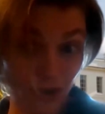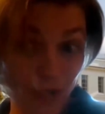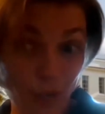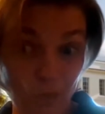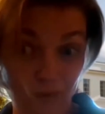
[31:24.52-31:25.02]
on
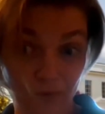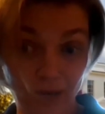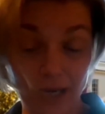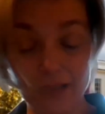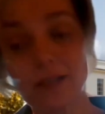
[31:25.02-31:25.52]
top of
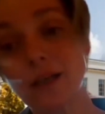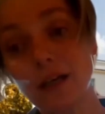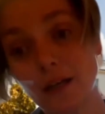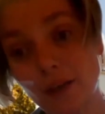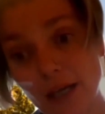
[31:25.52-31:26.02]
that,
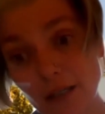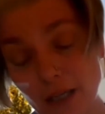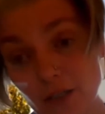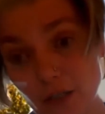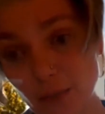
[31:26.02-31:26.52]
that can
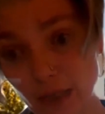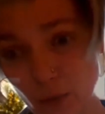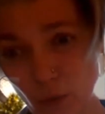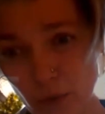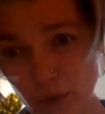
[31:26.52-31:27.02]
actually make
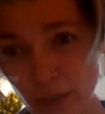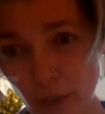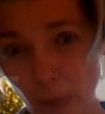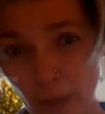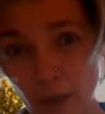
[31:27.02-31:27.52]
the work
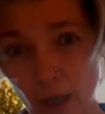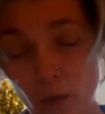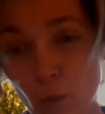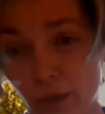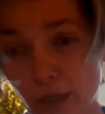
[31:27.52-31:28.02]

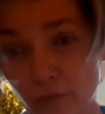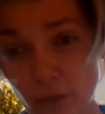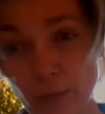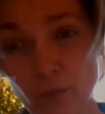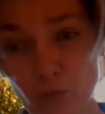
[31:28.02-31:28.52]
uh, working
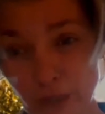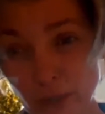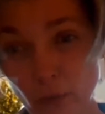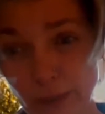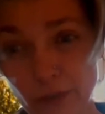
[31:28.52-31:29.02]
from a
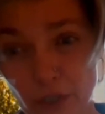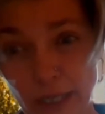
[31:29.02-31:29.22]
real, real